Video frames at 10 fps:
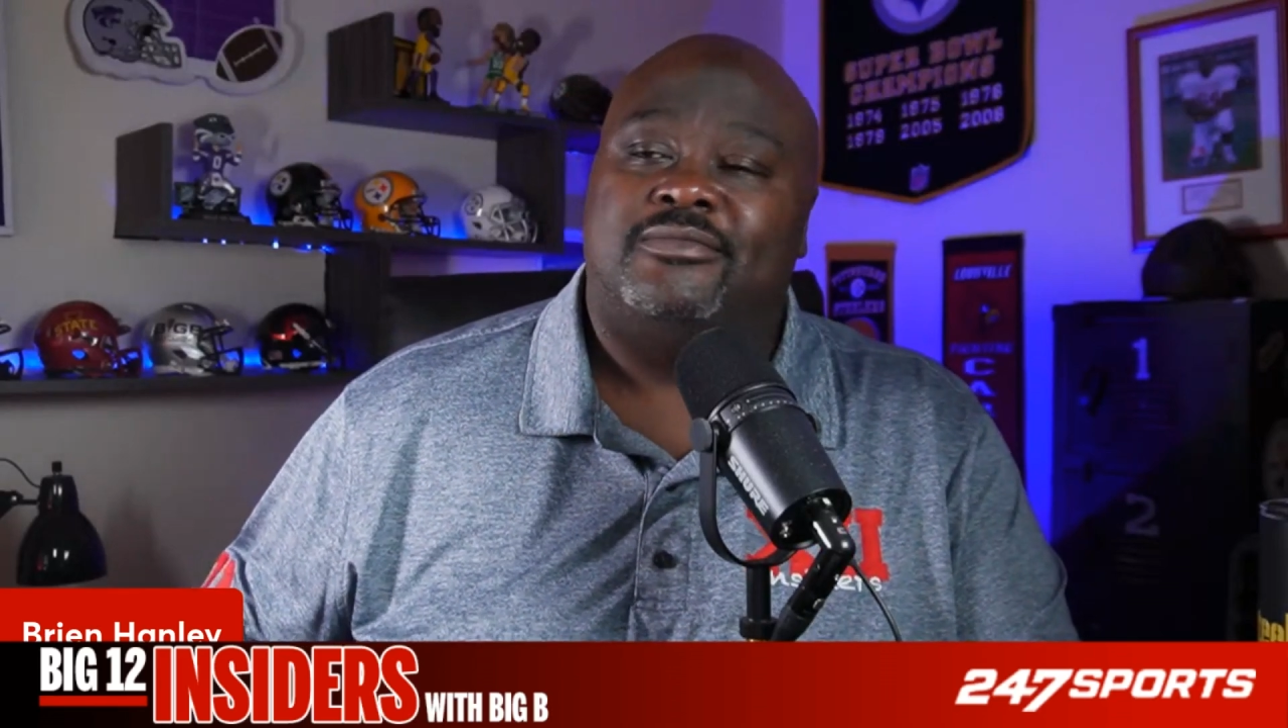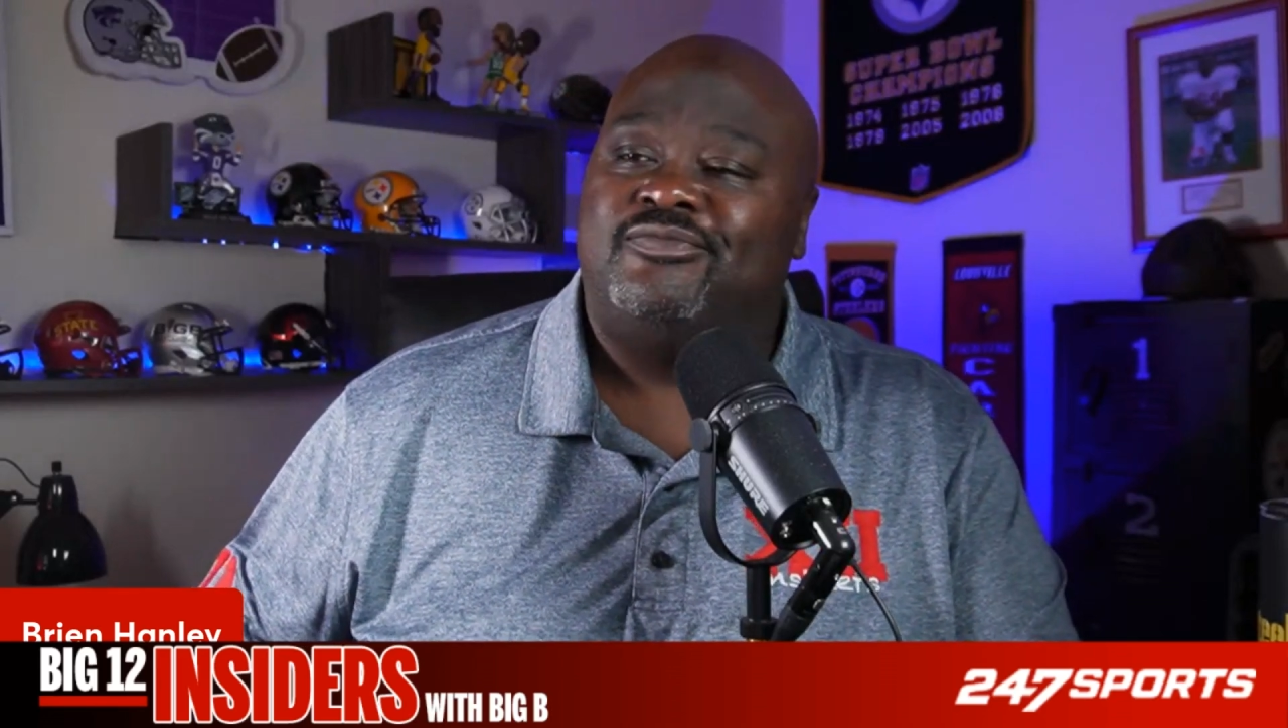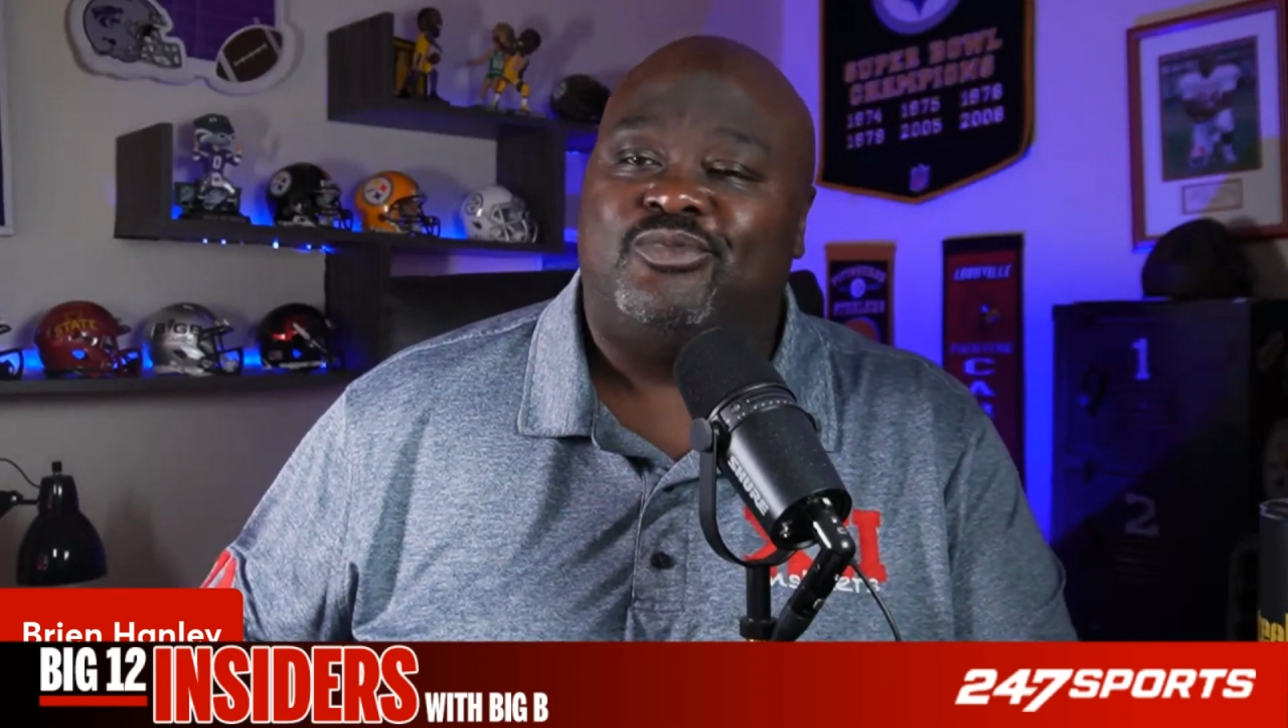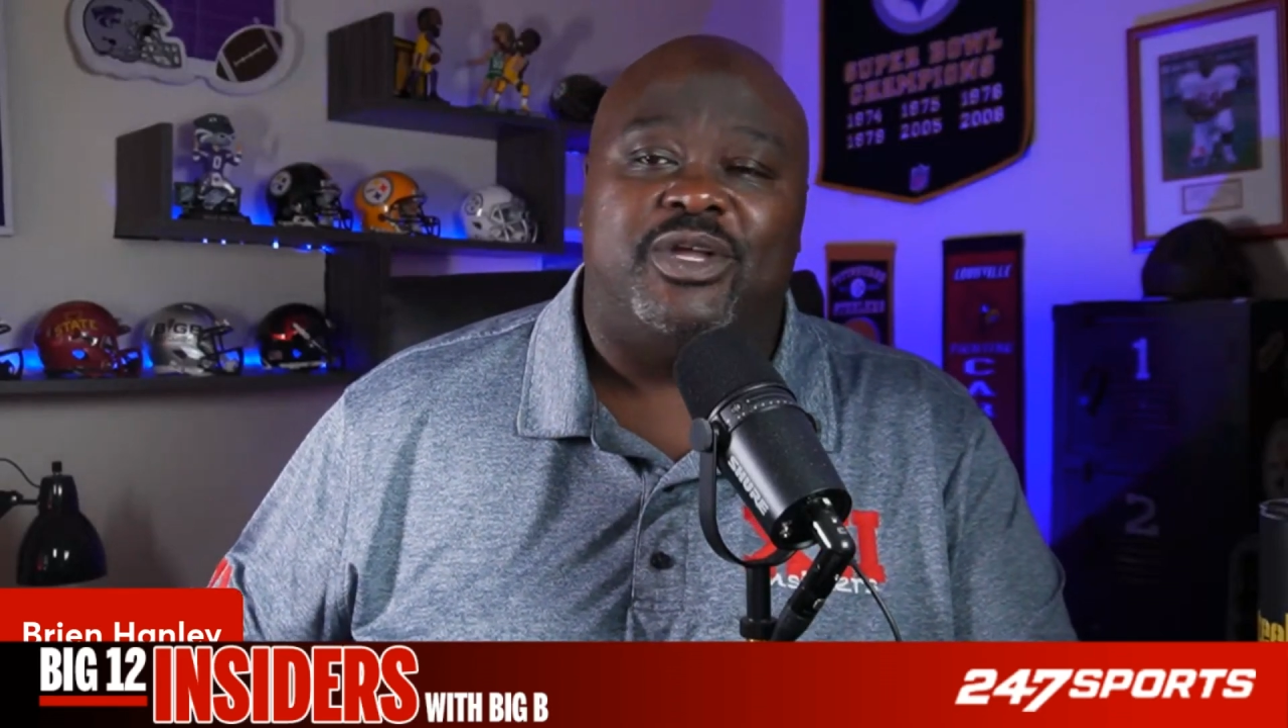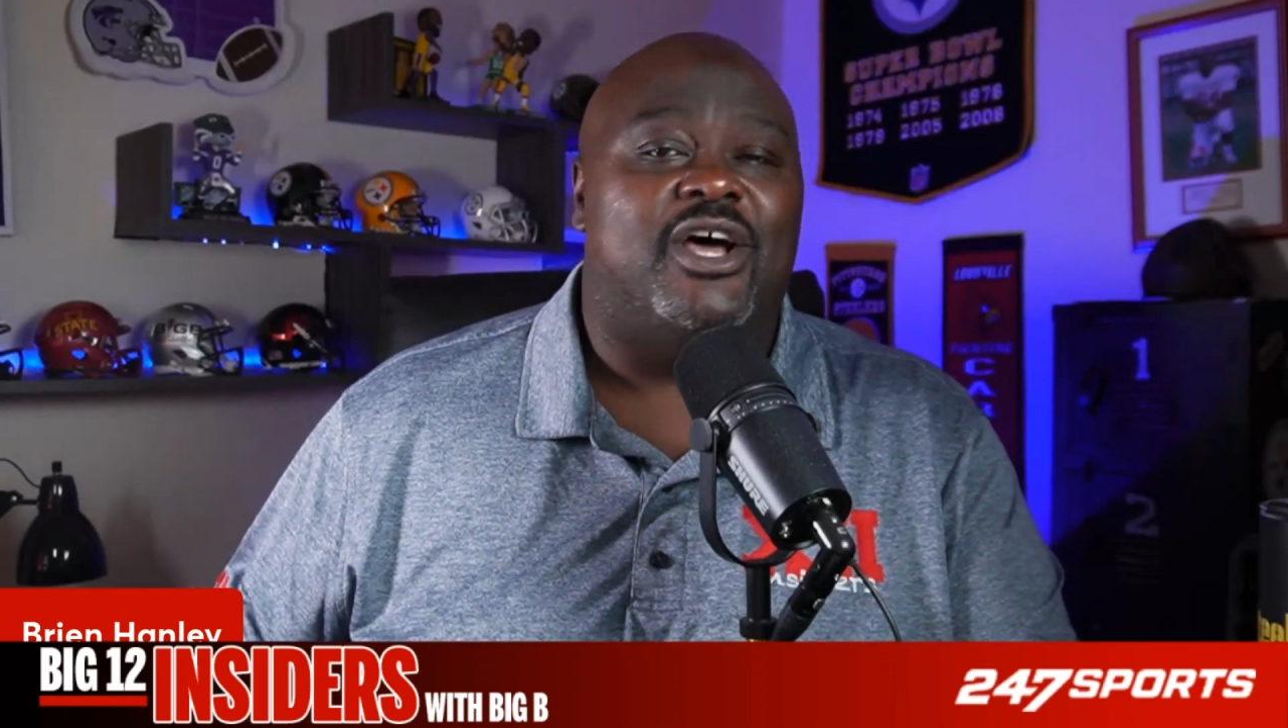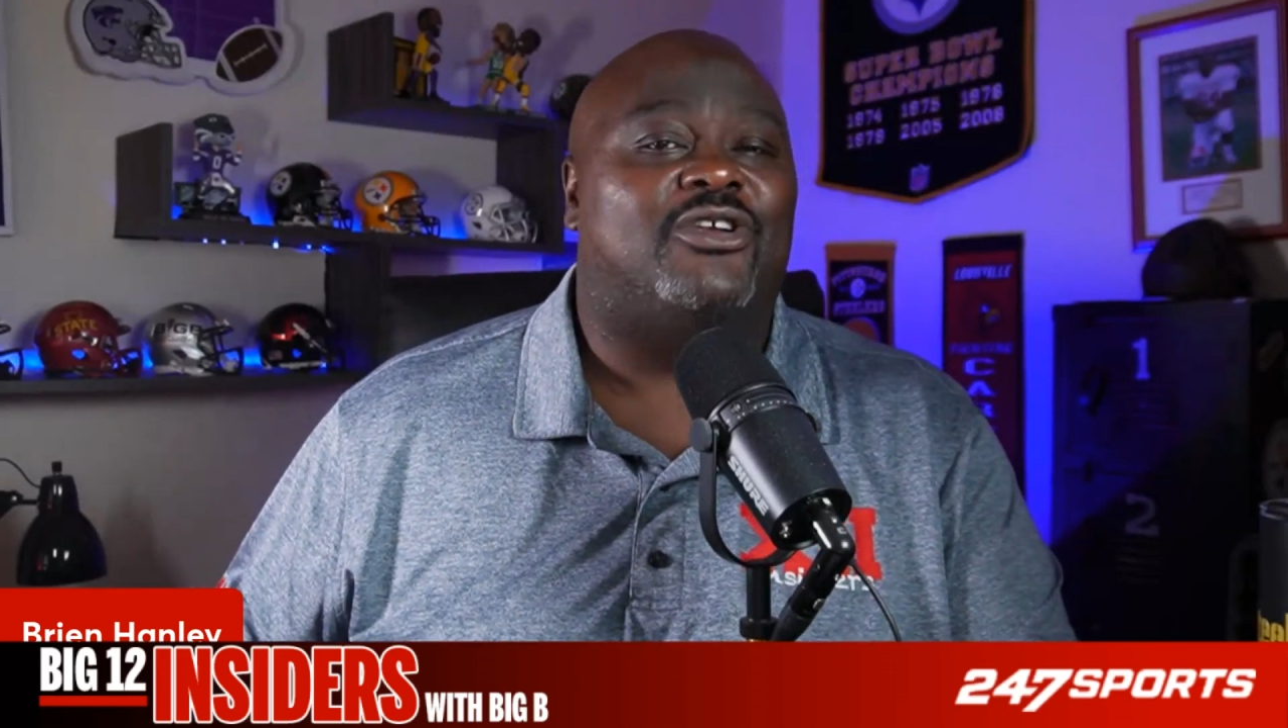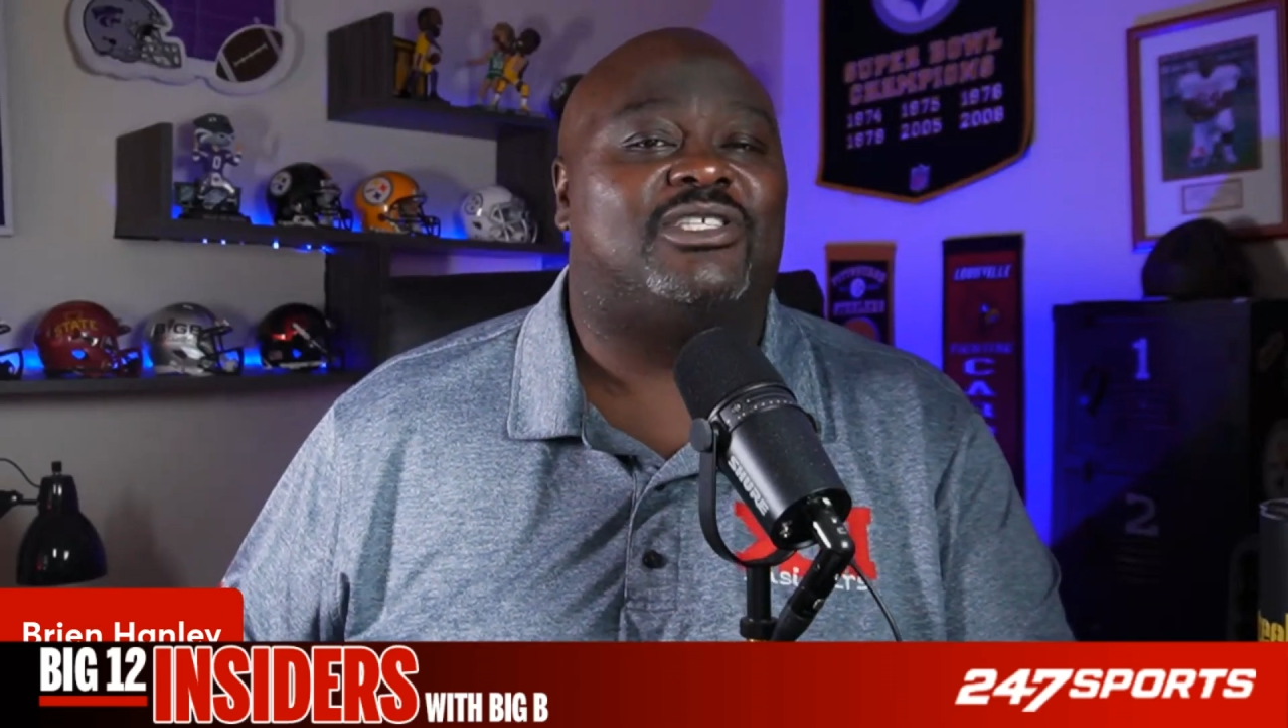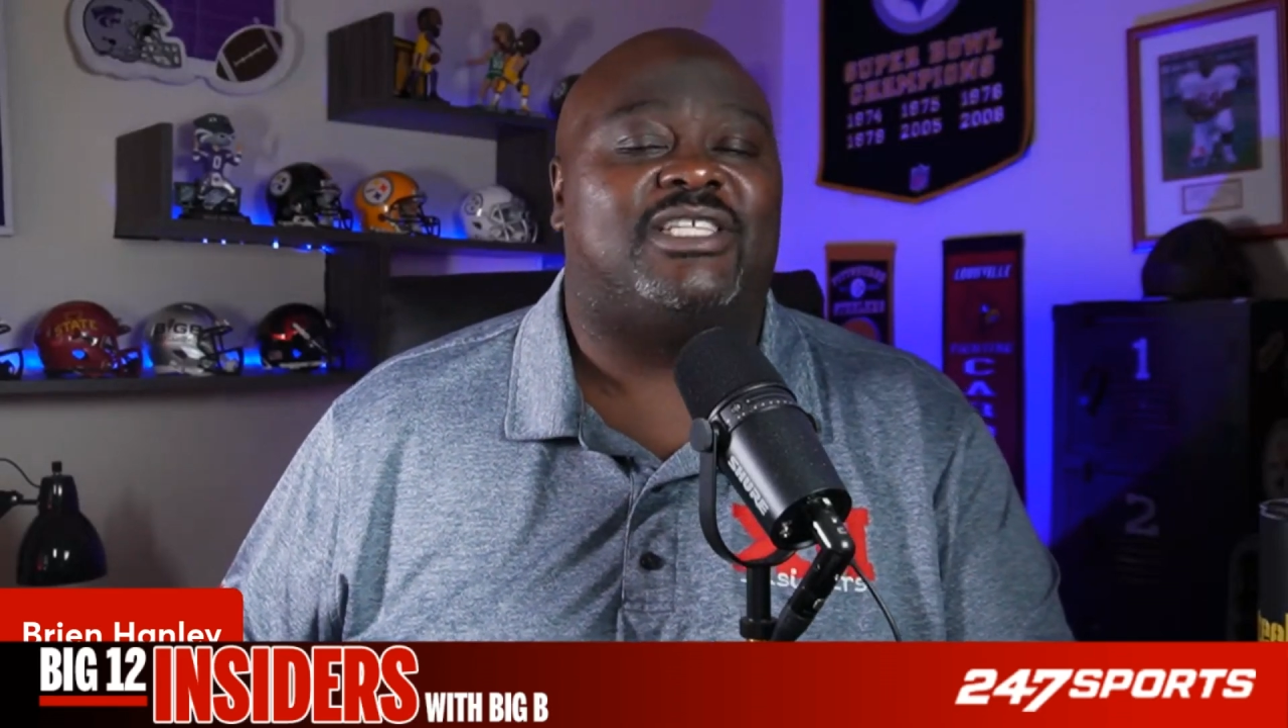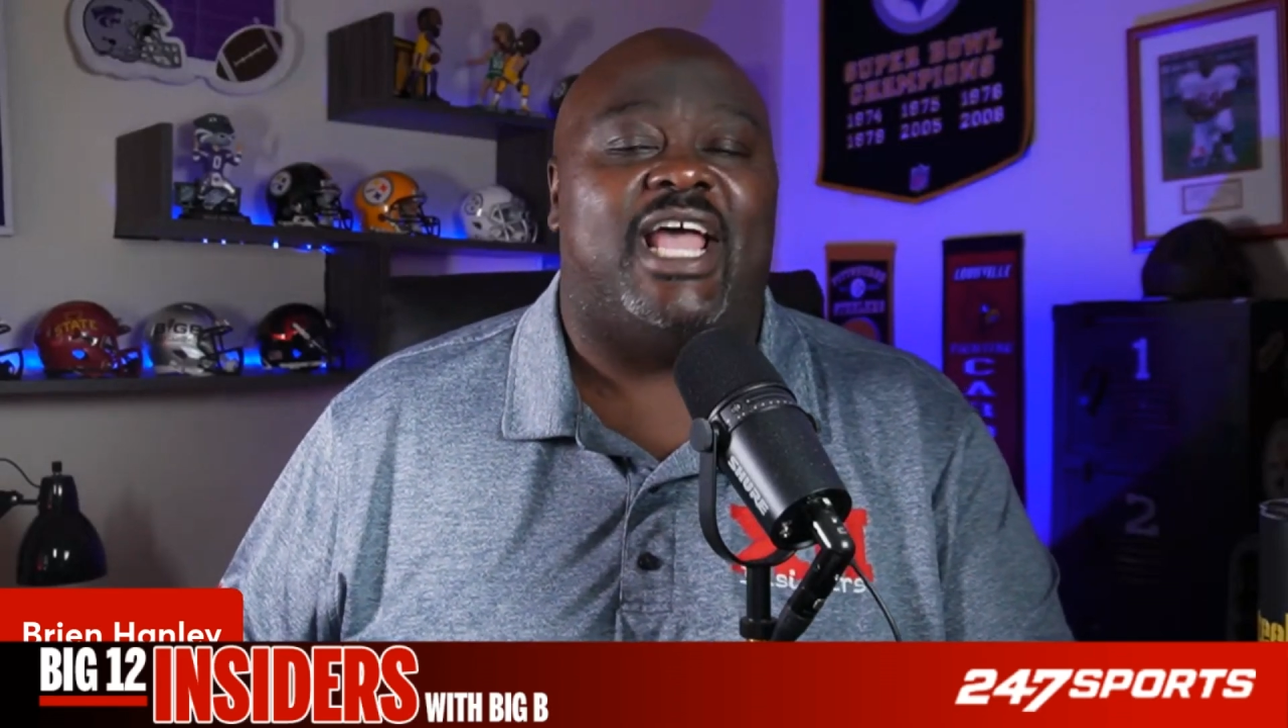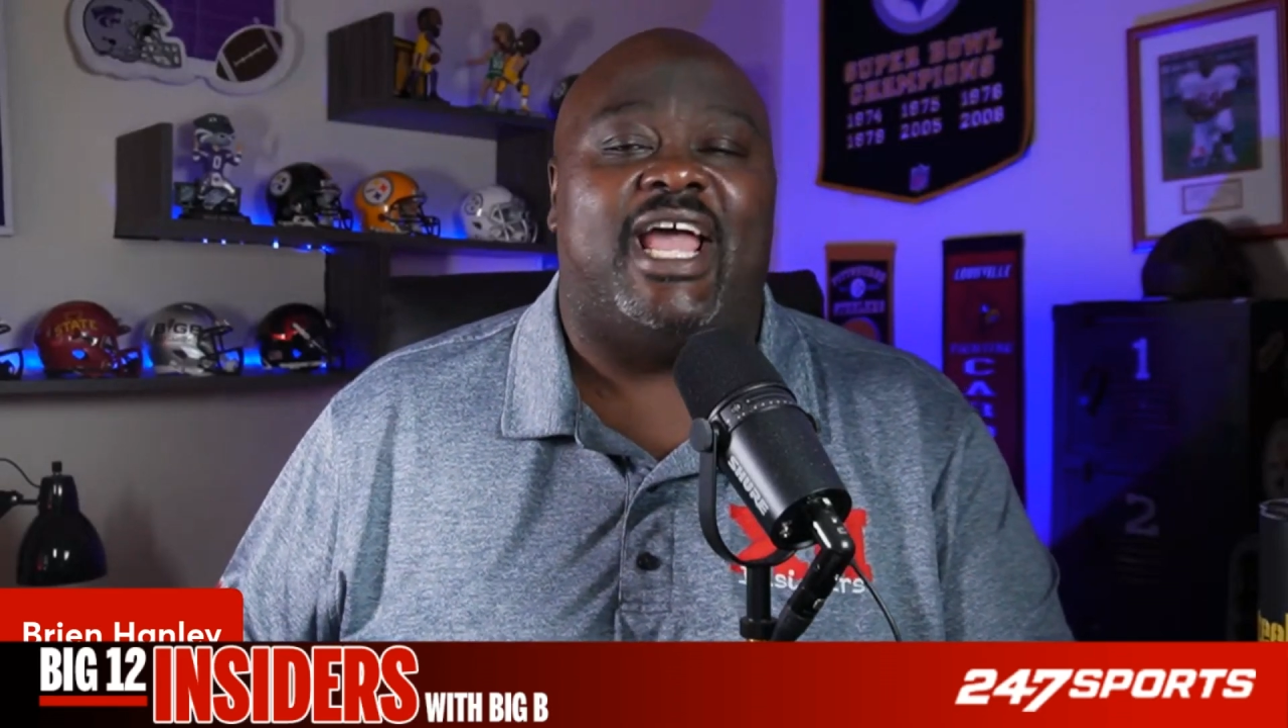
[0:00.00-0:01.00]
We
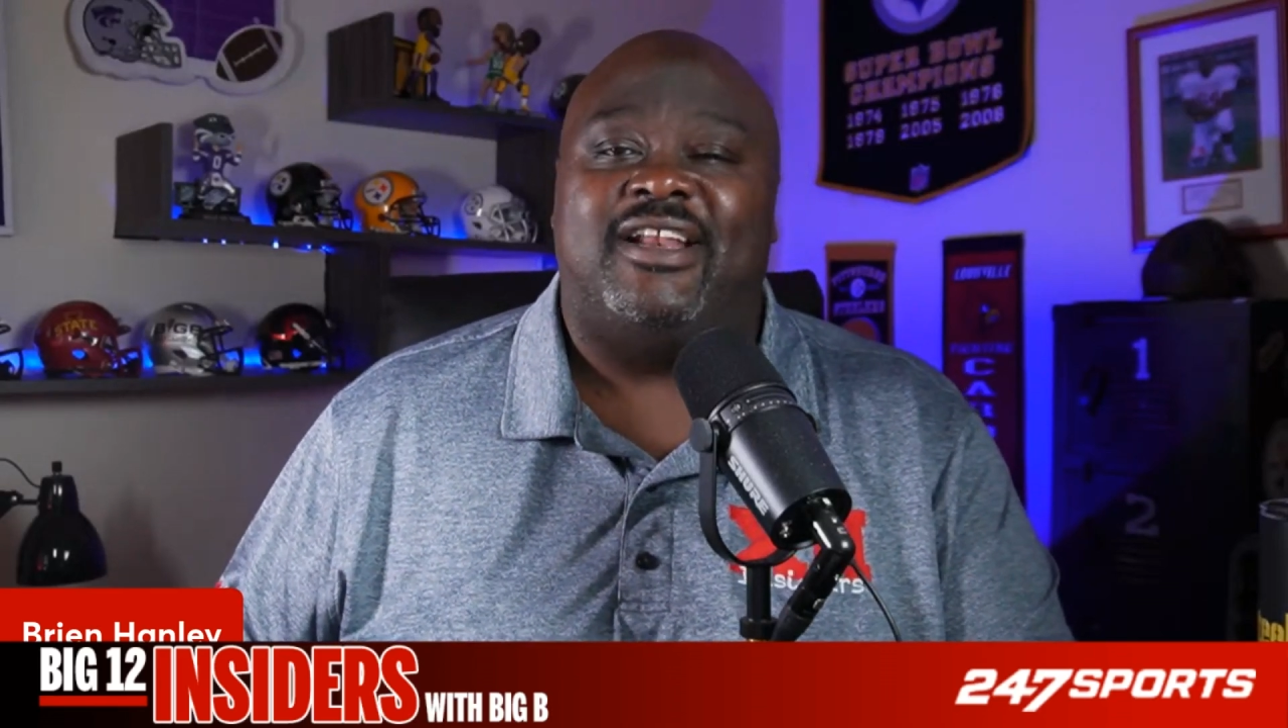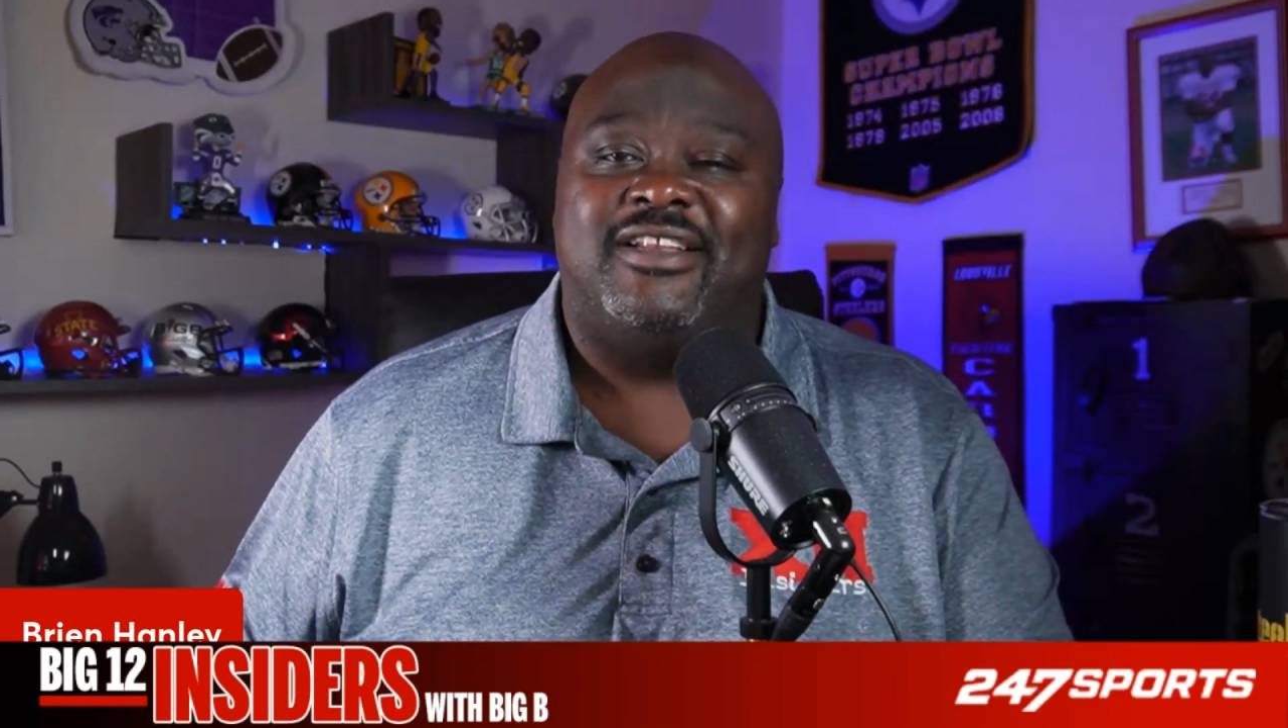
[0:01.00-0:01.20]
understand.